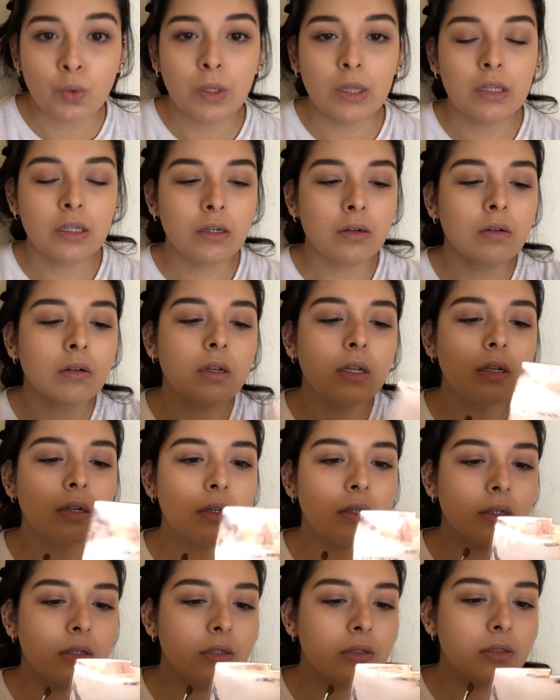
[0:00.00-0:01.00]
little
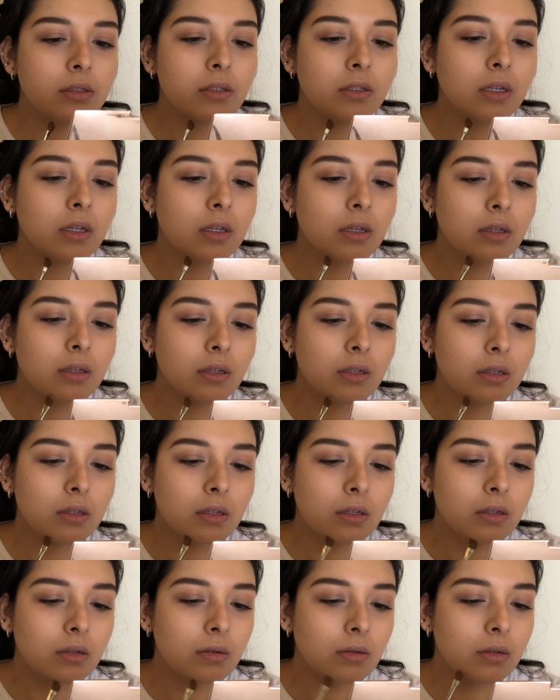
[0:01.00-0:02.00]
areas like
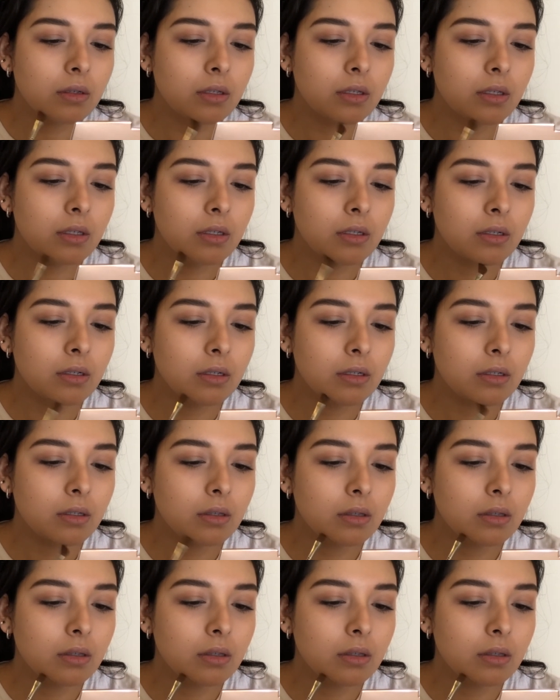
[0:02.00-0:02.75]
right here.